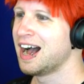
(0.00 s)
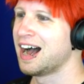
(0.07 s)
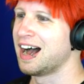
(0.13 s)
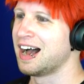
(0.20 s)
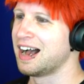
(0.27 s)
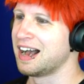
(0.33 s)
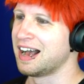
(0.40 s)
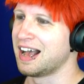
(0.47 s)

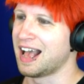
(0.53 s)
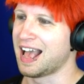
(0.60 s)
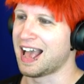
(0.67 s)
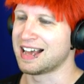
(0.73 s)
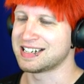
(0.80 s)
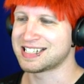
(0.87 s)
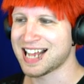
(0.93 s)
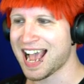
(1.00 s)
Uh,
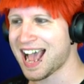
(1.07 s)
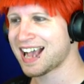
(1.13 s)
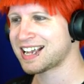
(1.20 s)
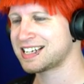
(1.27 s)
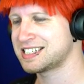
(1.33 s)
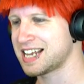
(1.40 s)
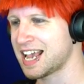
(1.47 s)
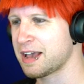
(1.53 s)

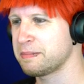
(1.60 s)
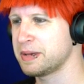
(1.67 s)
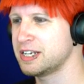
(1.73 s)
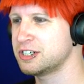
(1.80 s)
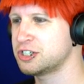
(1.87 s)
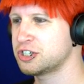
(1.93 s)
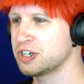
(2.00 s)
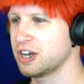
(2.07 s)
attack
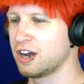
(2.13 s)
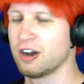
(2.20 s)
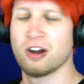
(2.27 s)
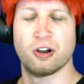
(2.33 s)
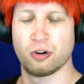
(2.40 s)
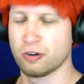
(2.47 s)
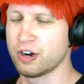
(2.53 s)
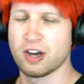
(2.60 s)
damage,
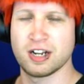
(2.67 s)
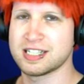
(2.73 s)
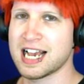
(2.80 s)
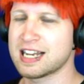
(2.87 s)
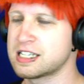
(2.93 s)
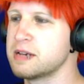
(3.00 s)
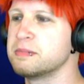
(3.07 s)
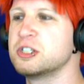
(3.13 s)
uh, or not
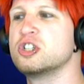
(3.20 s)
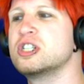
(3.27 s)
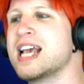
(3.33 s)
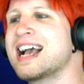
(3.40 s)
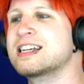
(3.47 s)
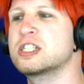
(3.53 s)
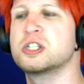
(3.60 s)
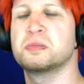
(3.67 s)
attack damage,
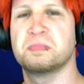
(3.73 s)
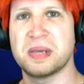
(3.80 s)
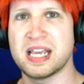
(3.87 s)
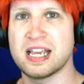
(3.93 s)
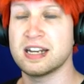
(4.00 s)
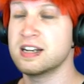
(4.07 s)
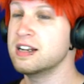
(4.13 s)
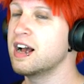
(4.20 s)
attack
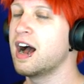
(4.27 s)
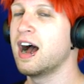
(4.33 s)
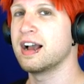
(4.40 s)
speed.